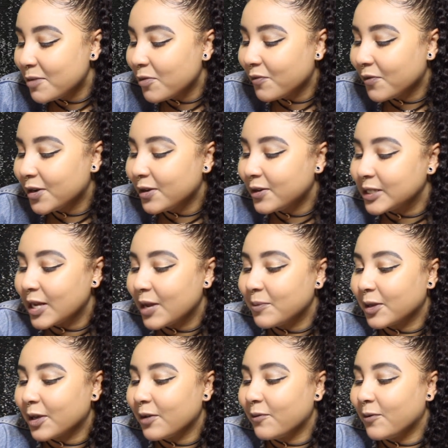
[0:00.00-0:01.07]
Keep your videos up.
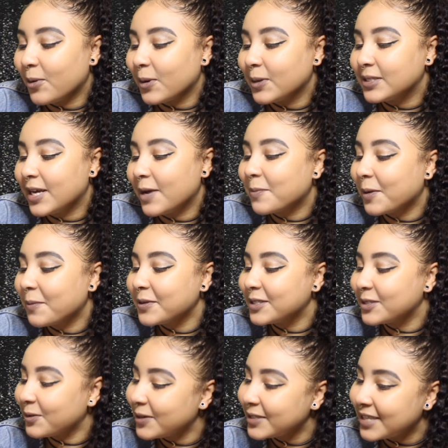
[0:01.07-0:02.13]
Looking forward to upcoming
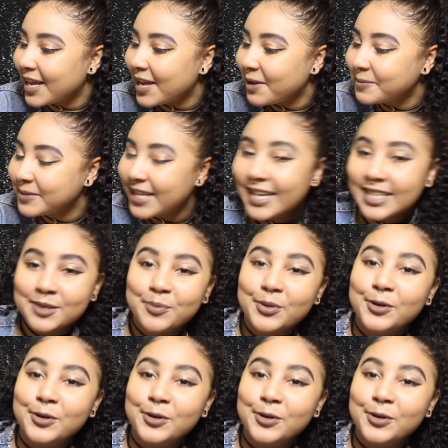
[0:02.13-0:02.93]
story times. Thanks,